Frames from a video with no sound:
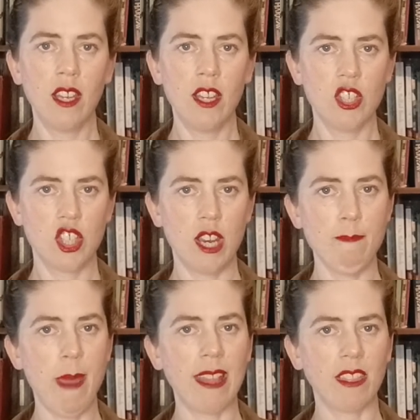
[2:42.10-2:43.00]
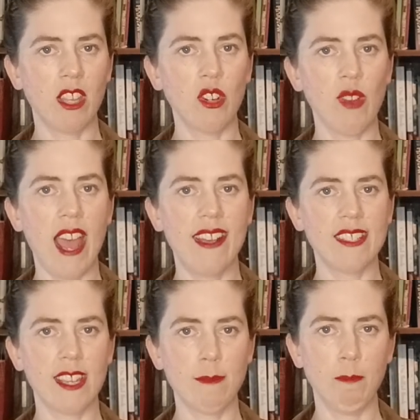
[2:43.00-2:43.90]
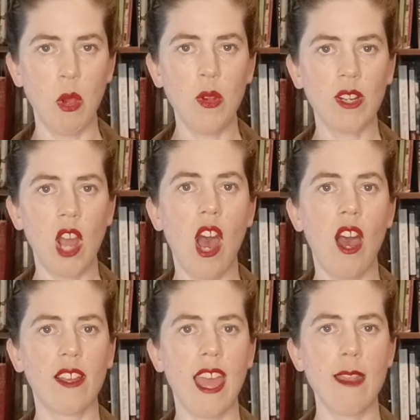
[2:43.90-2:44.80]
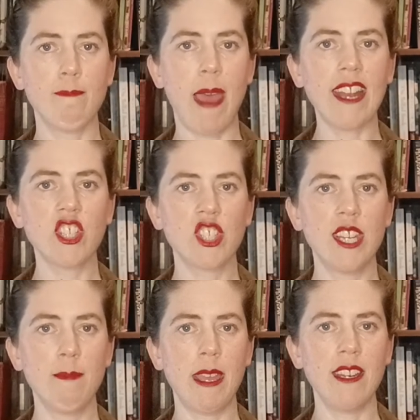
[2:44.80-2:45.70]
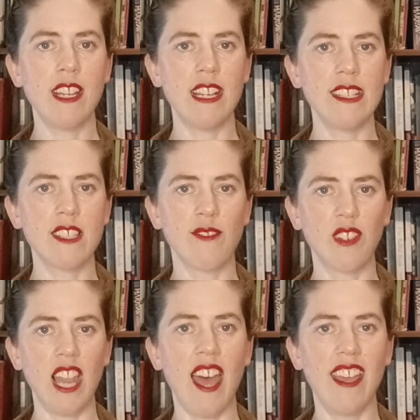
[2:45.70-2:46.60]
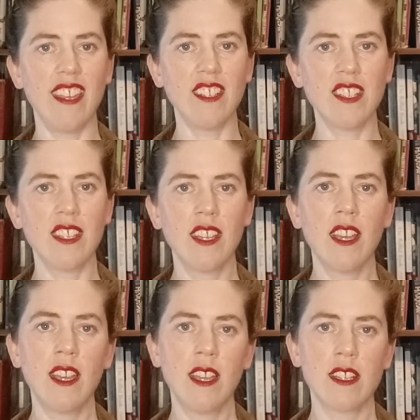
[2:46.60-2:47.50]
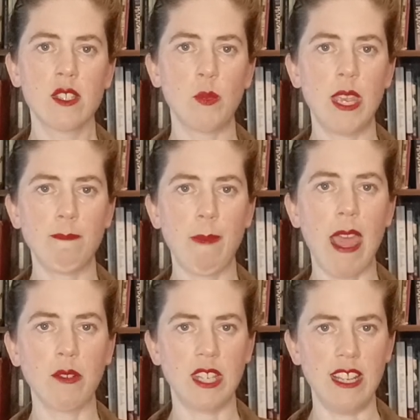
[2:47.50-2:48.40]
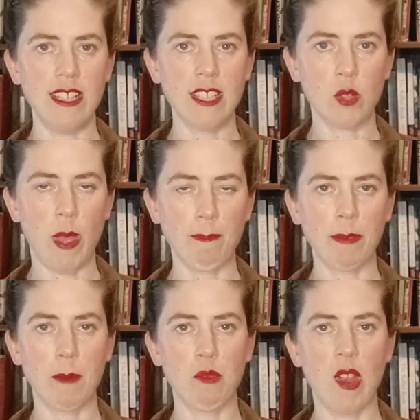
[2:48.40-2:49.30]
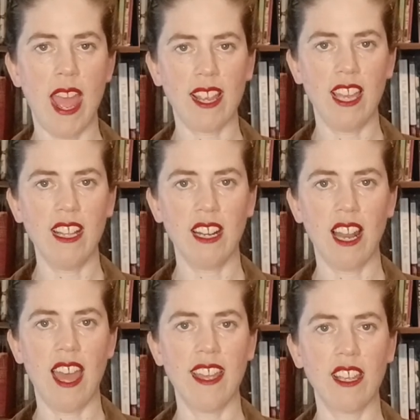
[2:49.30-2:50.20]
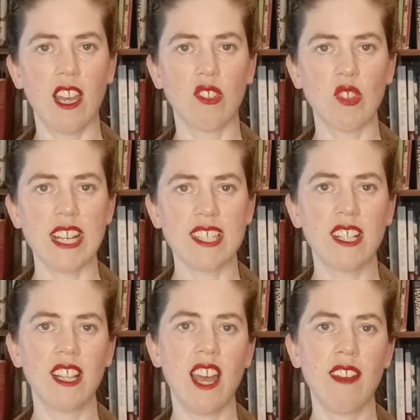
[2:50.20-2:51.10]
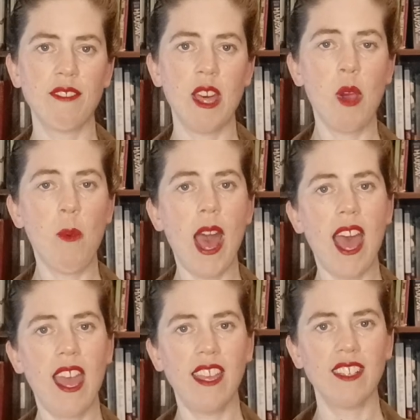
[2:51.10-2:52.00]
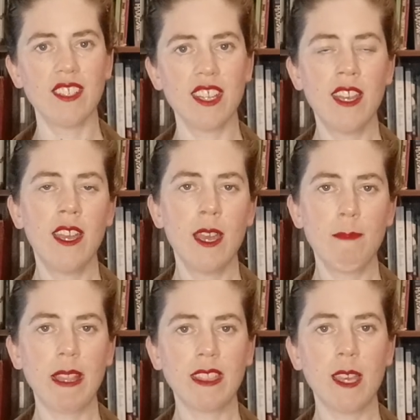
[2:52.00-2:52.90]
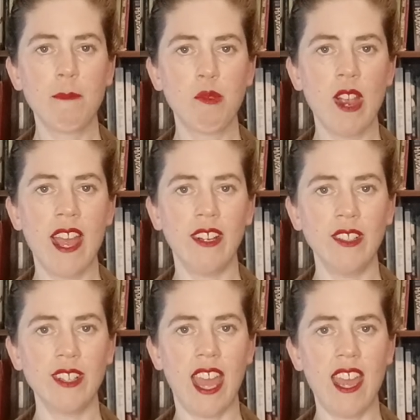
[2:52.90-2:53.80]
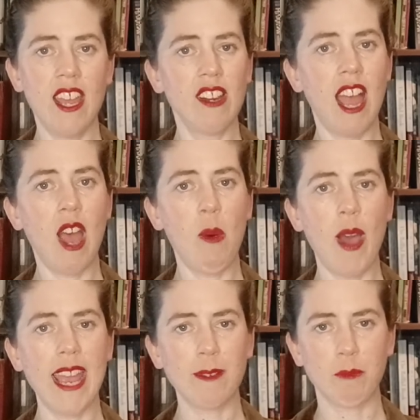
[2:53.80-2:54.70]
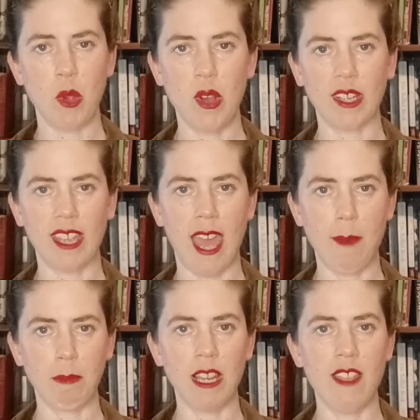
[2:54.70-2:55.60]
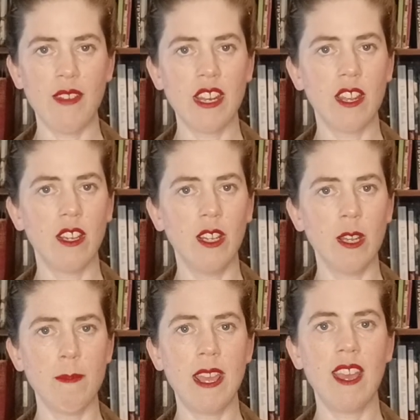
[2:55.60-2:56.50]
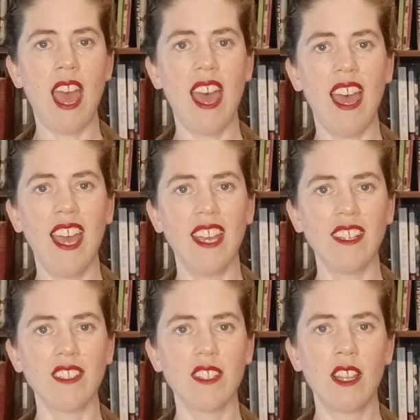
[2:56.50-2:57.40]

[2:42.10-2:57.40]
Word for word: She met the rising moorcock and matched him in his flight. Sweet Bounty swept the bracken like a rustle of the wind, but the brown hare a Whitebrook kept leaving her behind.